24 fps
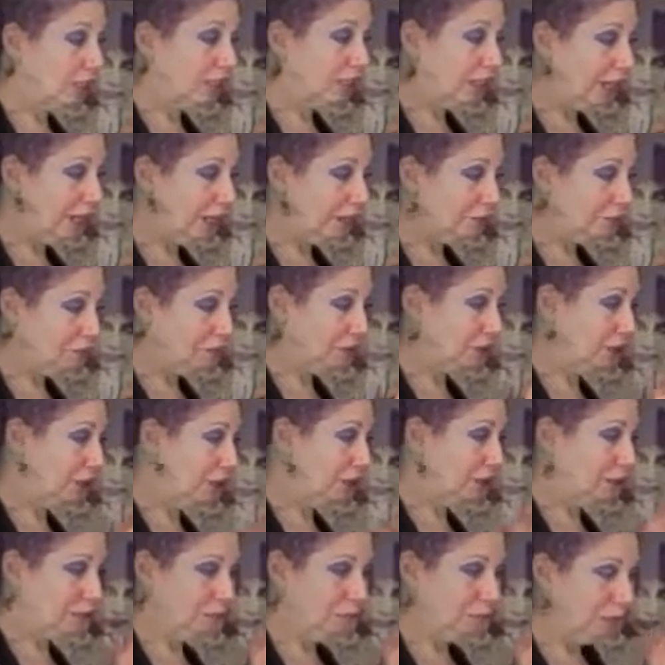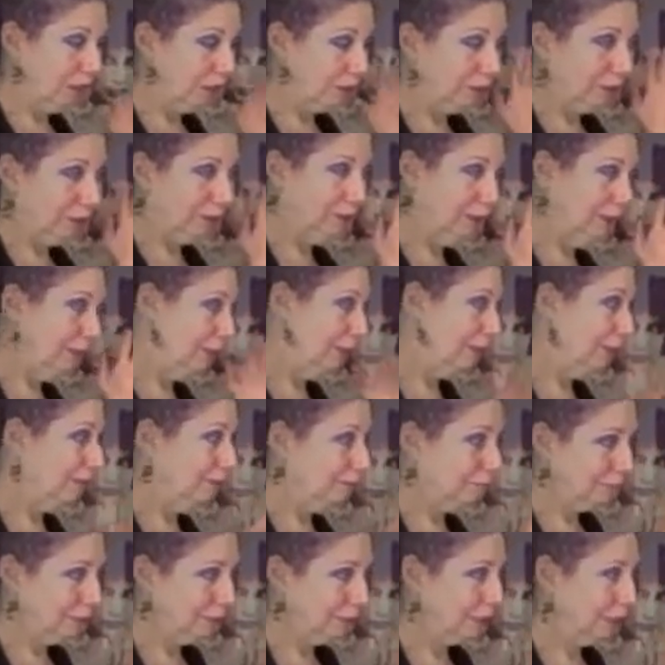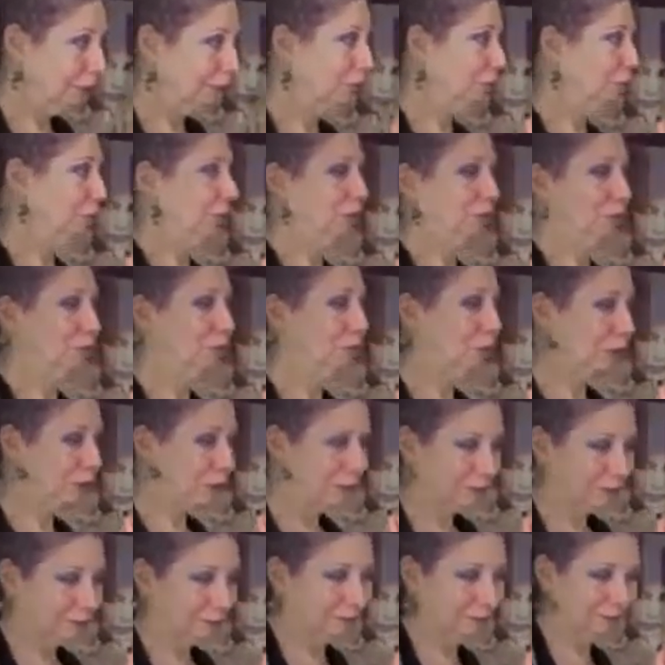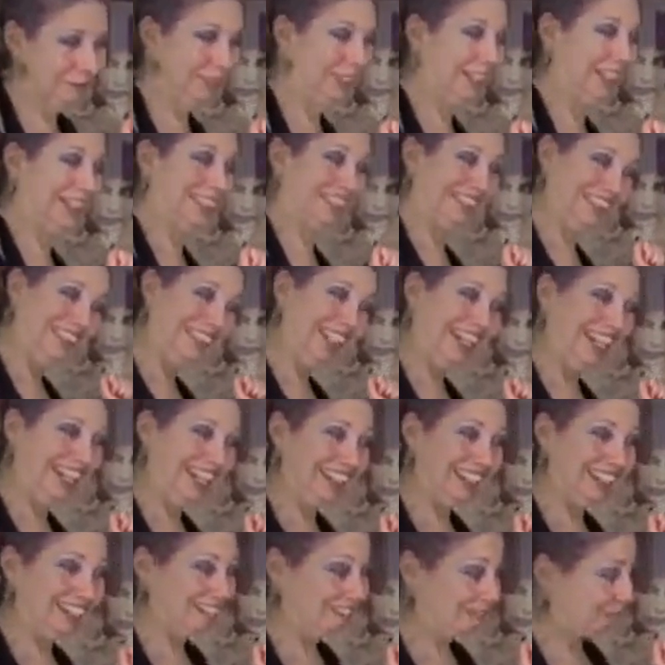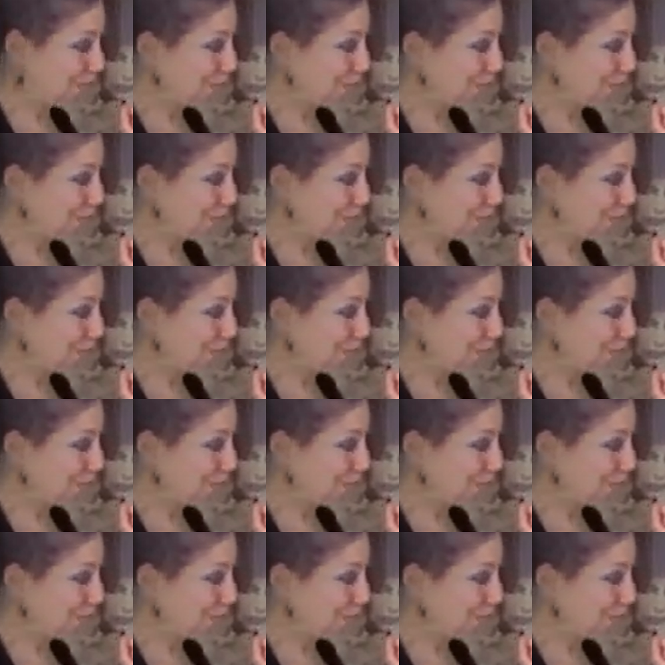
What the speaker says: right out so they could wear it and then, go to work the next day and